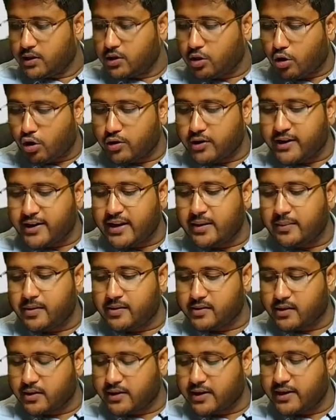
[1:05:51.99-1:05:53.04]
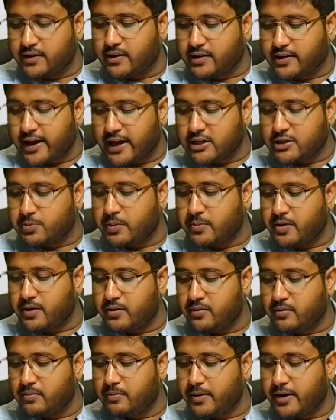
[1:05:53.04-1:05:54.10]
The audit team has agreed the cash
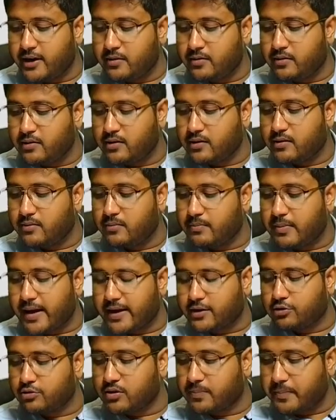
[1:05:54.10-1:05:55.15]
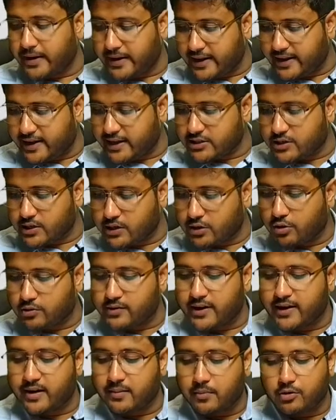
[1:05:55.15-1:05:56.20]
payment made back to the petty cash
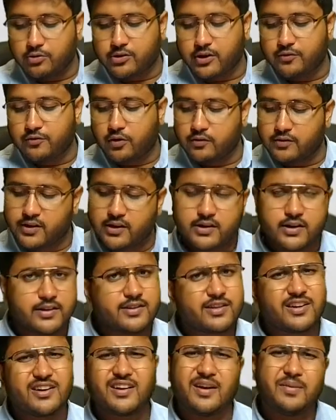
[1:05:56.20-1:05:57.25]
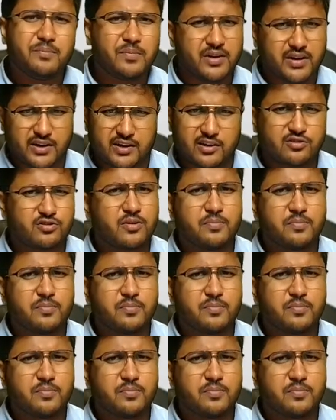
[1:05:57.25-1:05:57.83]
records and amounts involved are considered immaterial.